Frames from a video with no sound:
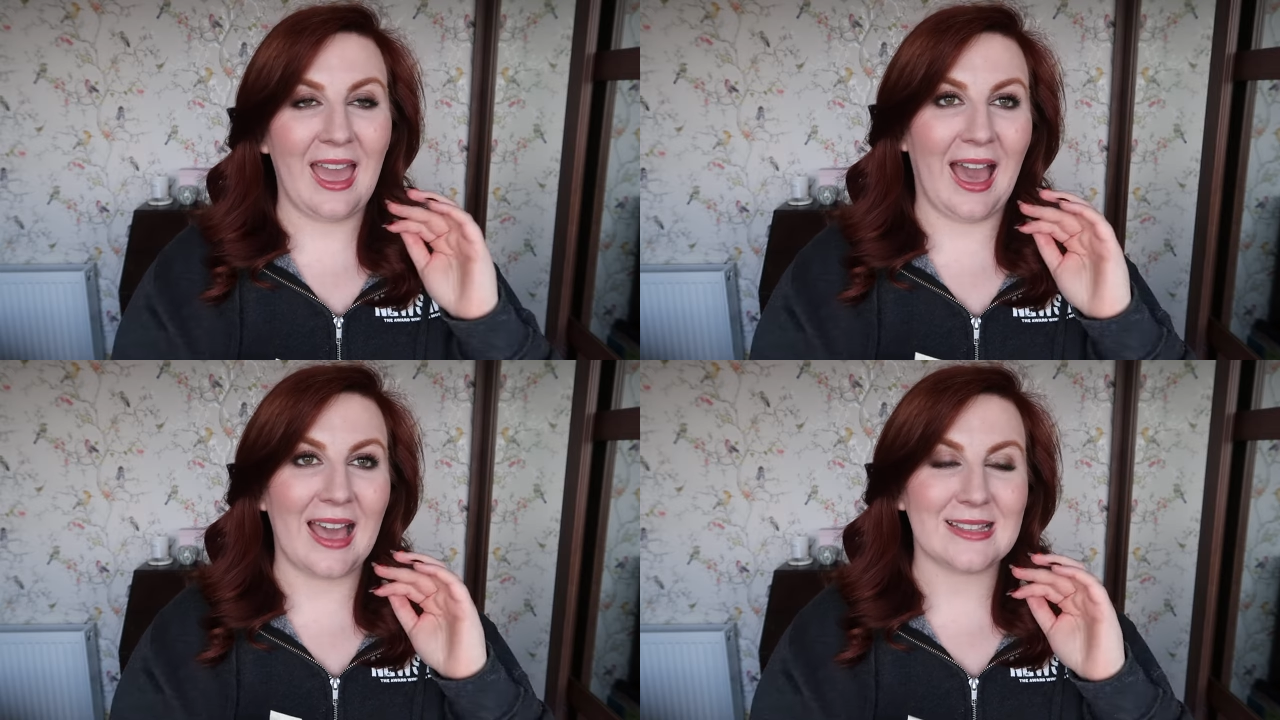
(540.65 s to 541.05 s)

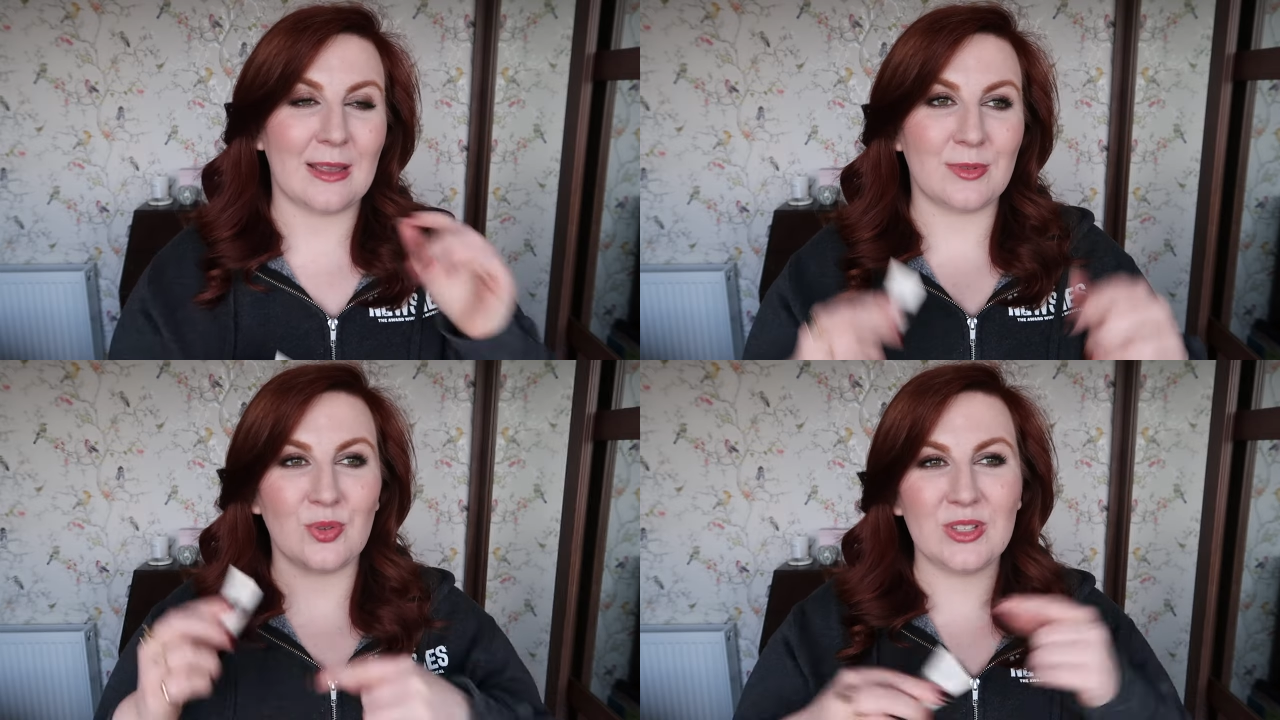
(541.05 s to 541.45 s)
and
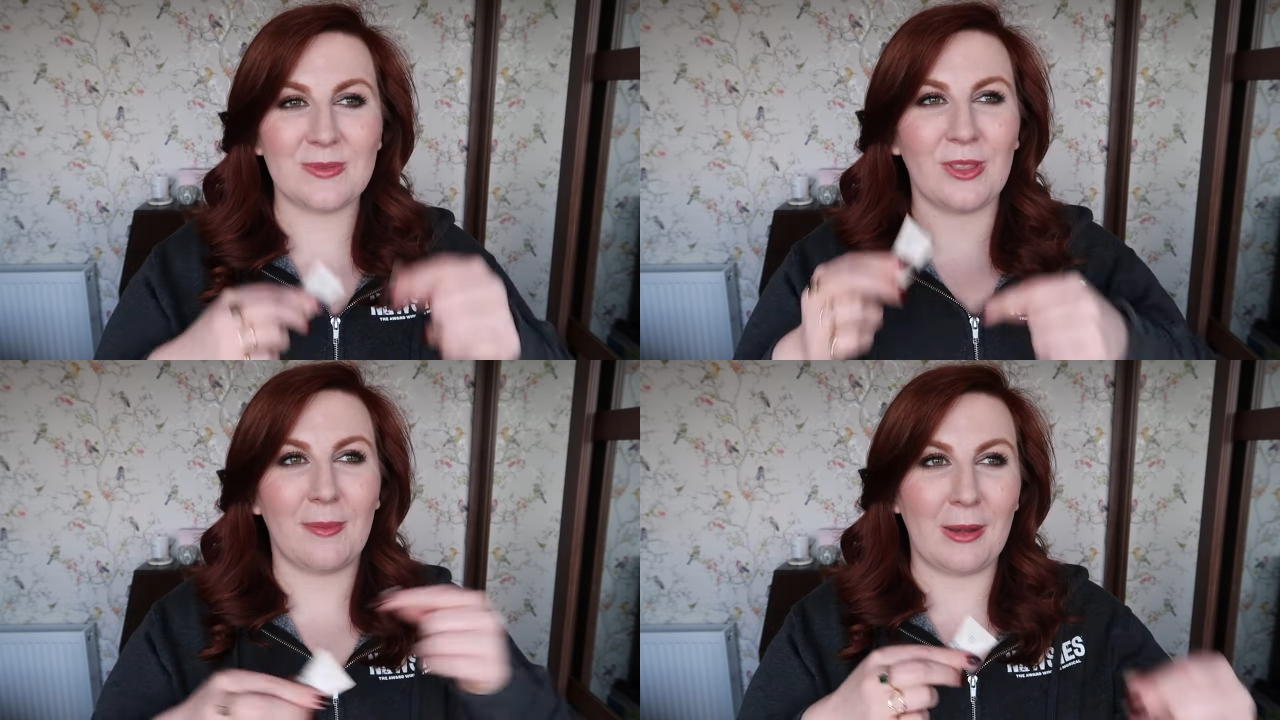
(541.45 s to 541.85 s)
I was going
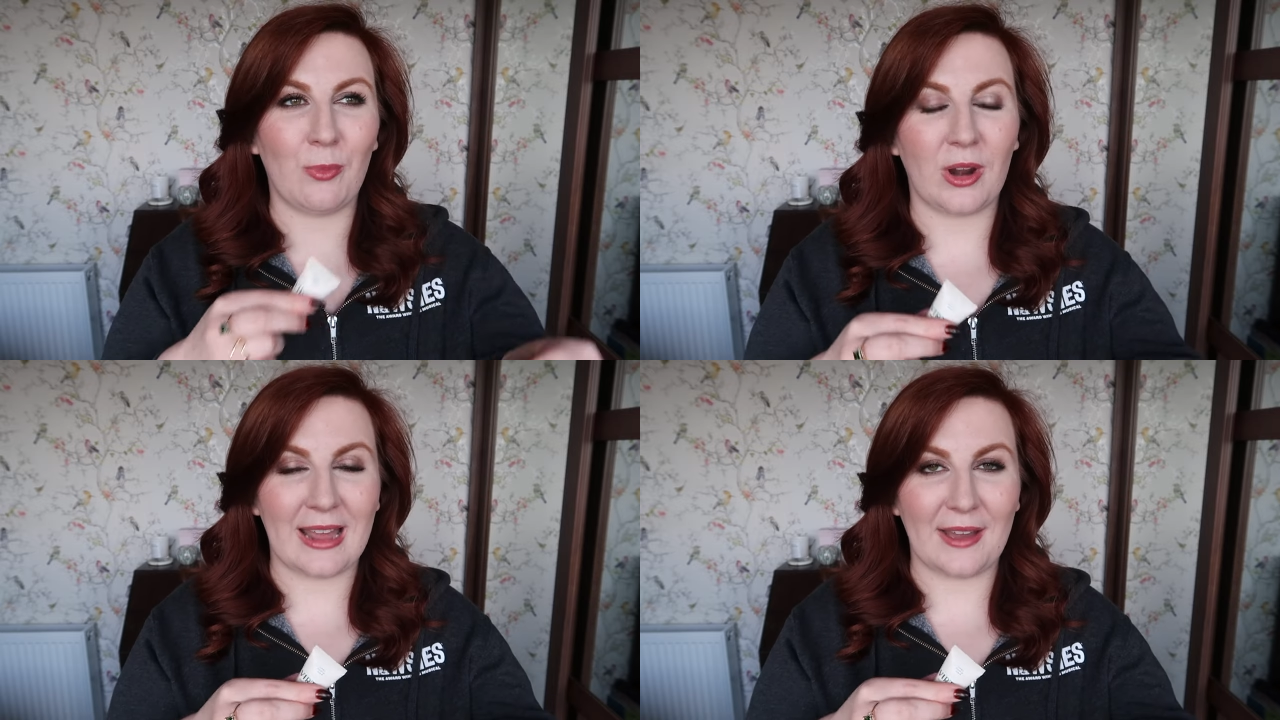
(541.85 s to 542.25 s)
to put them in
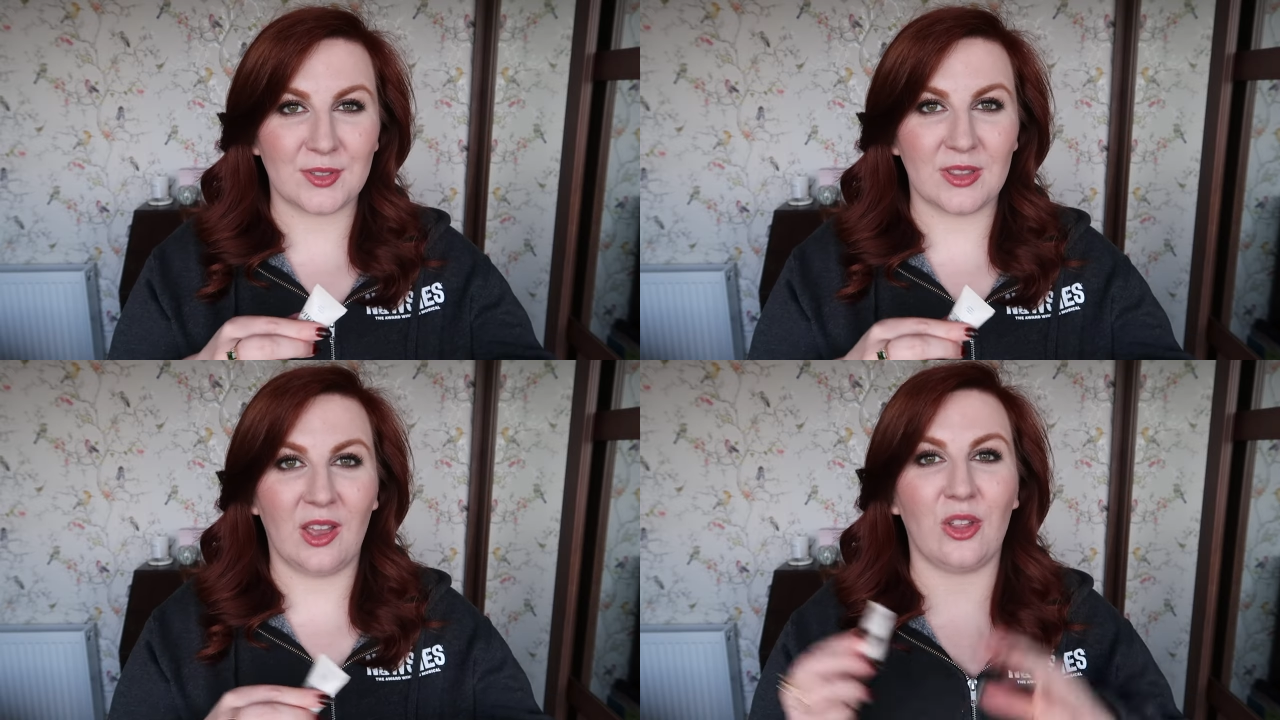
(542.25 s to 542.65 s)
one
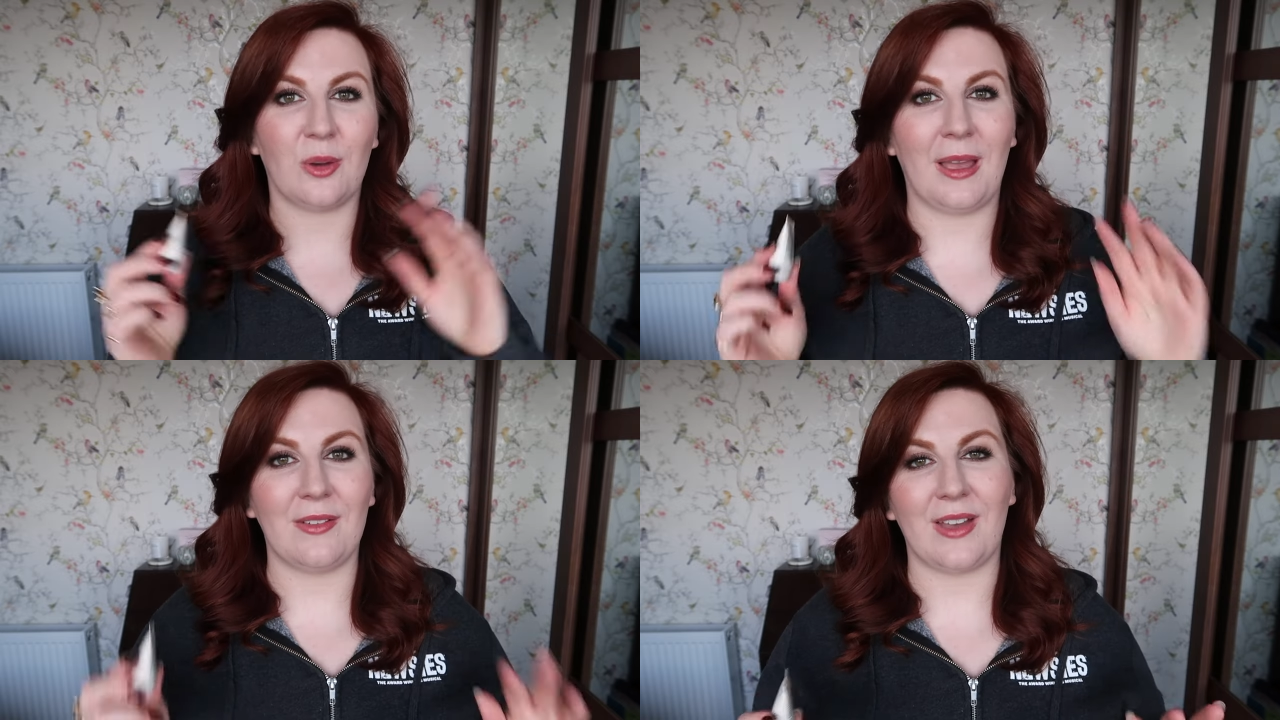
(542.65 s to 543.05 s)
after the
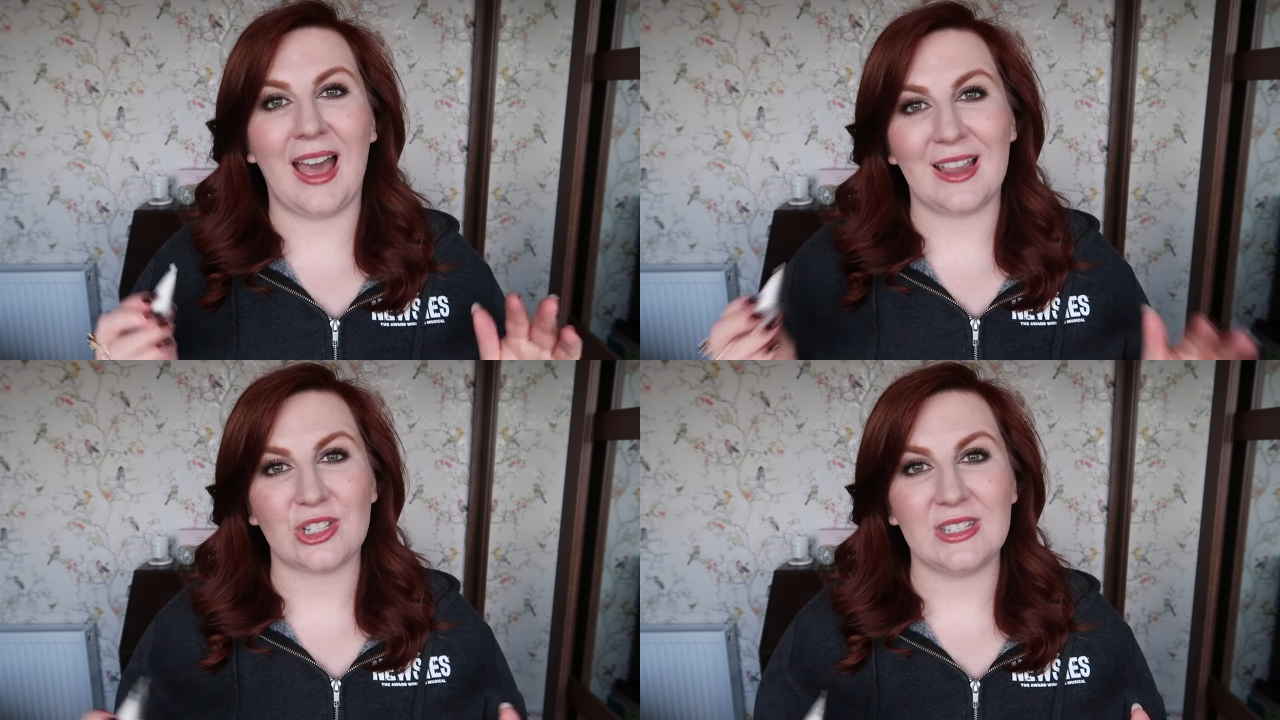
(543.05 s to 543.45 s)
other, but I've
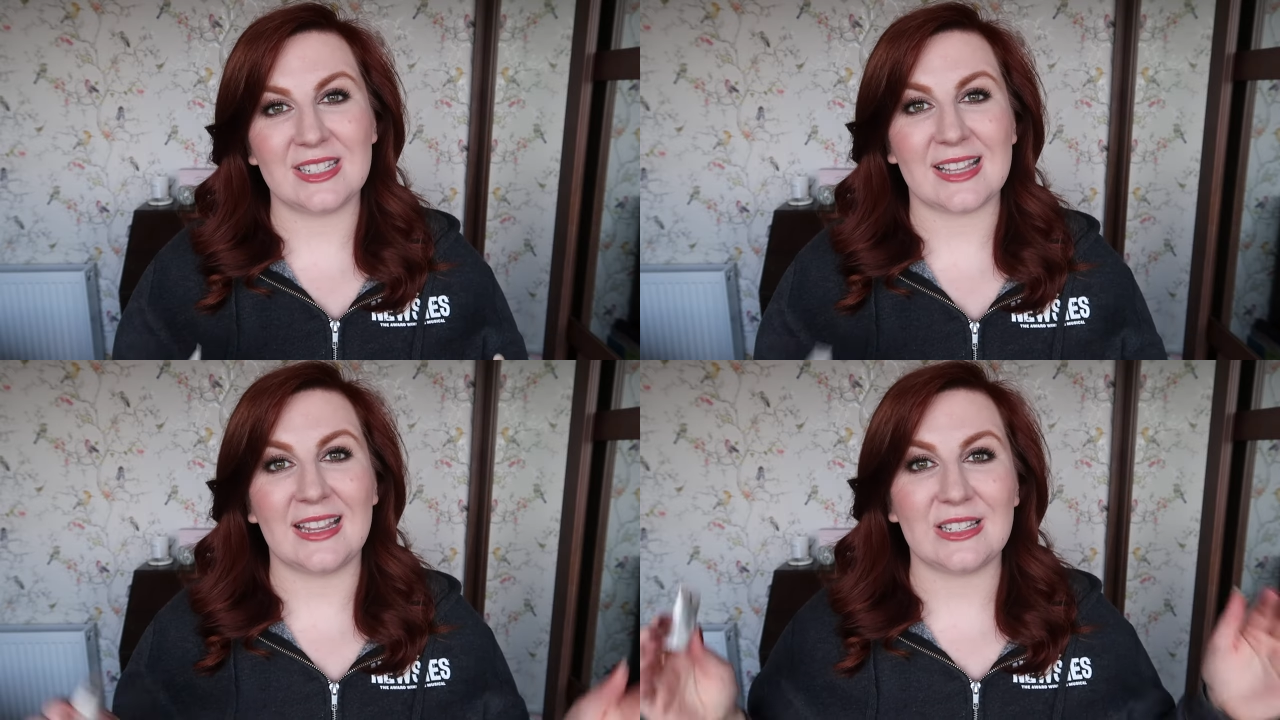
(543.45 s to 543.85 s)
actually
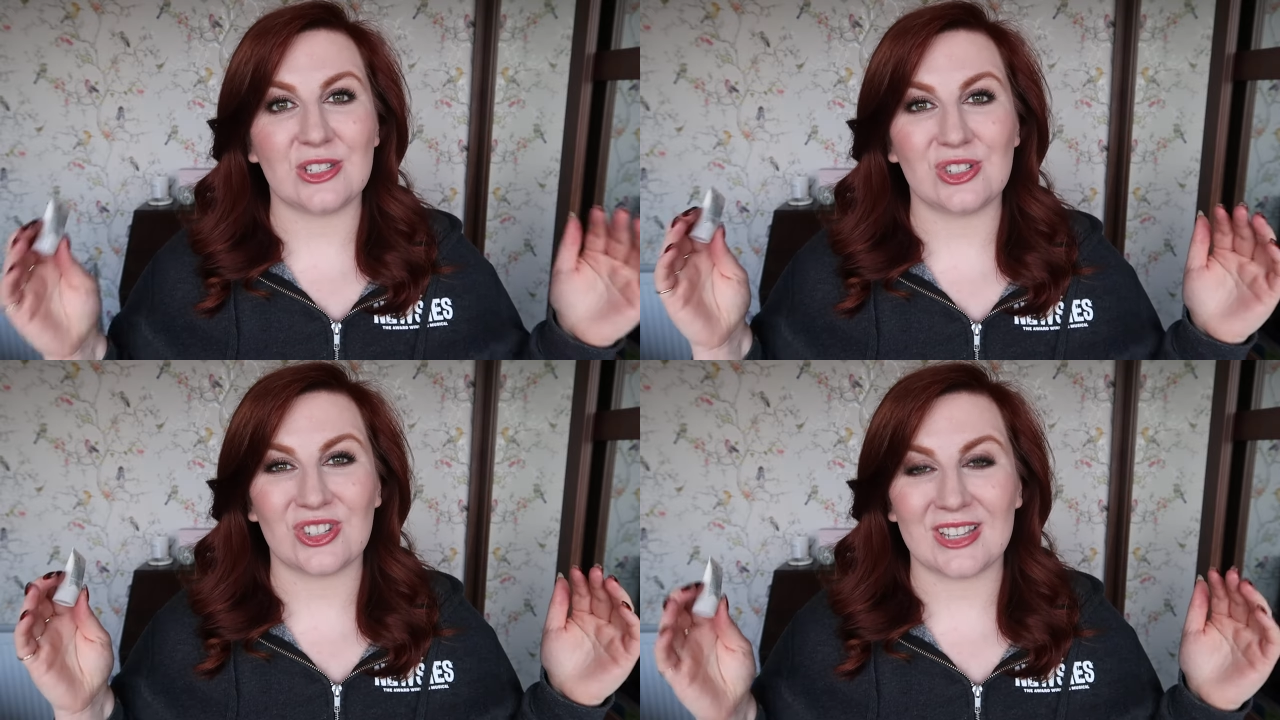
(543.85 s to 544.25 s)
decided
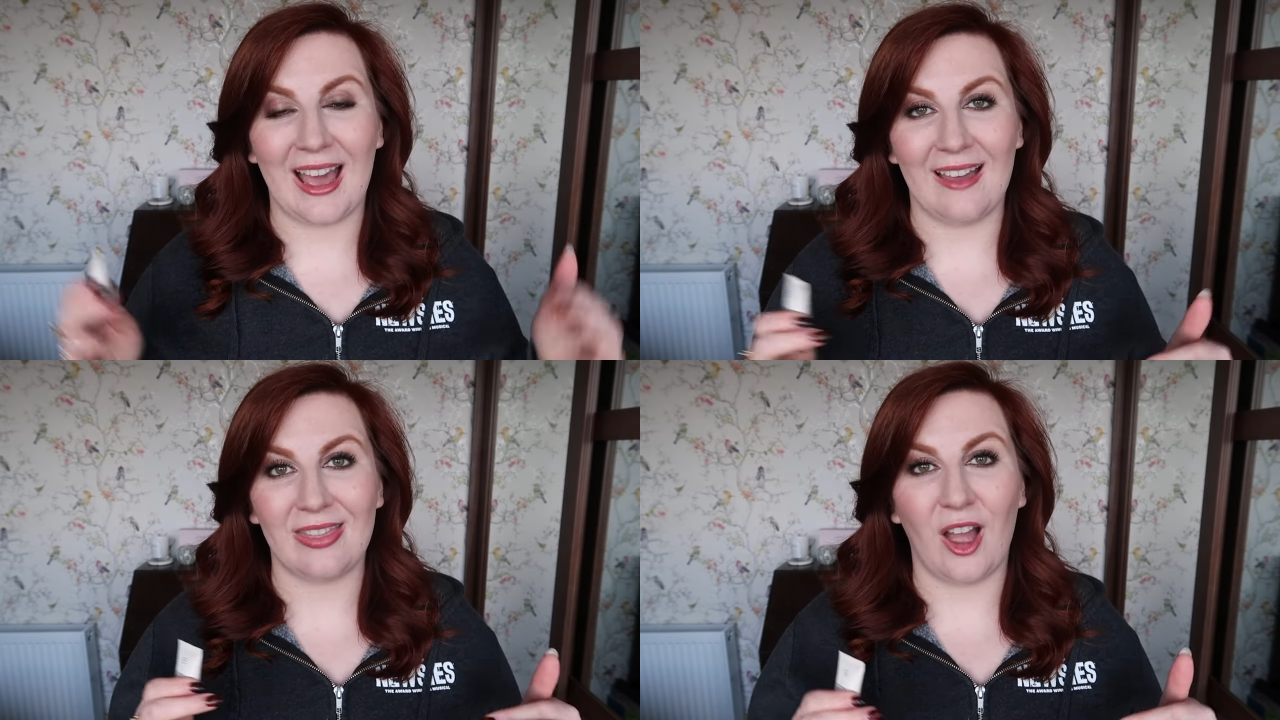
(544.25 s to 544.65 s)
to just
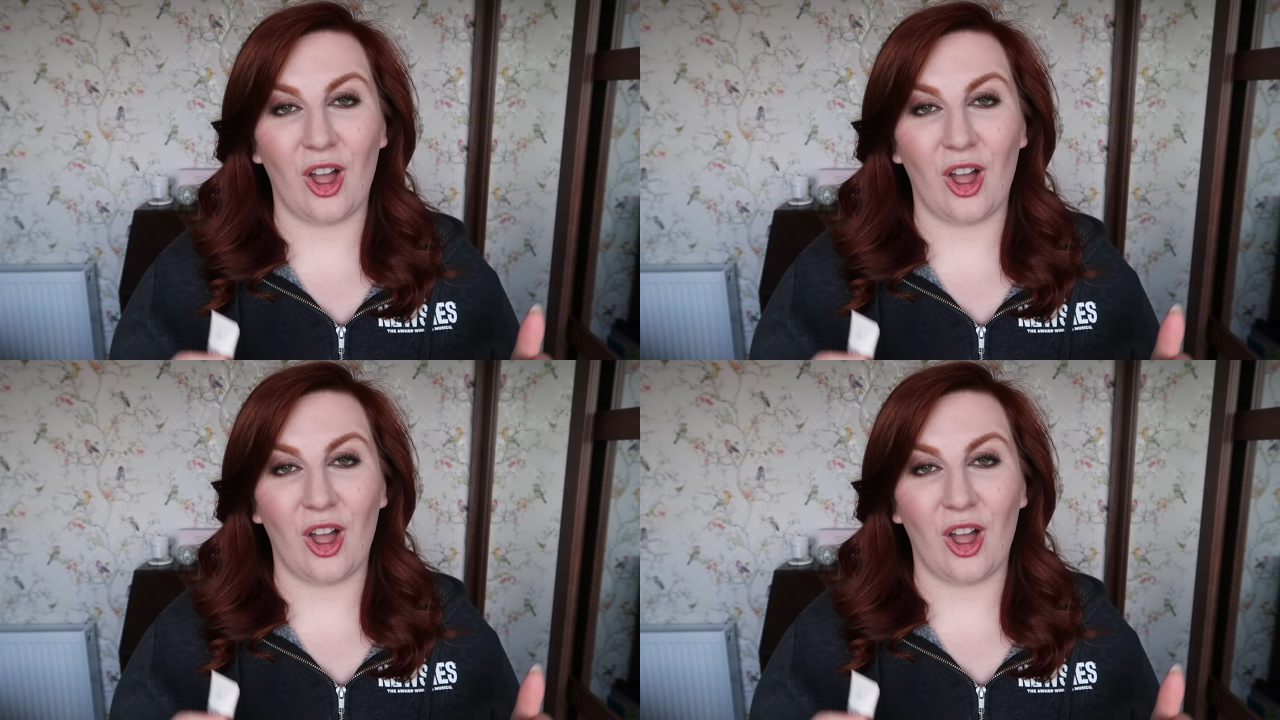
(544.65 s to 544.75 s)
add the